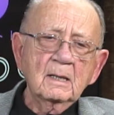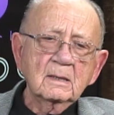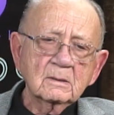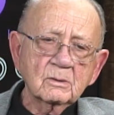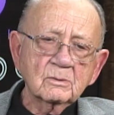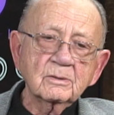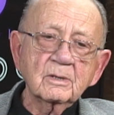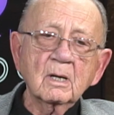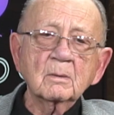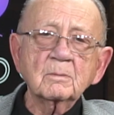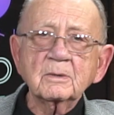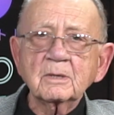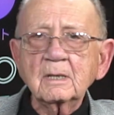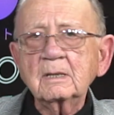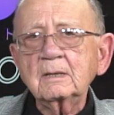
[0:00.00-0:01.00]
So she comes
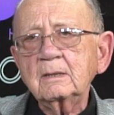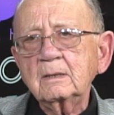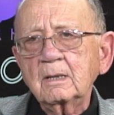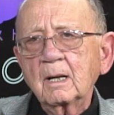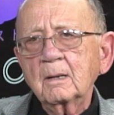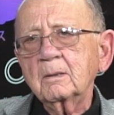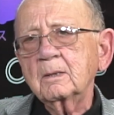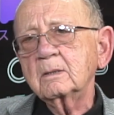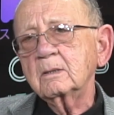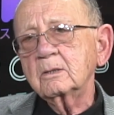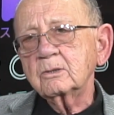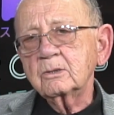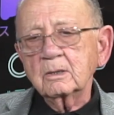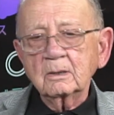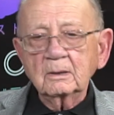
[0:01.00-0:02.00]
in, I get in the
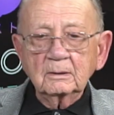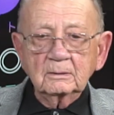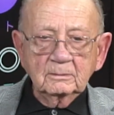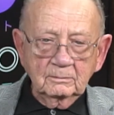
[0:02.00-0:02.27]
sugar.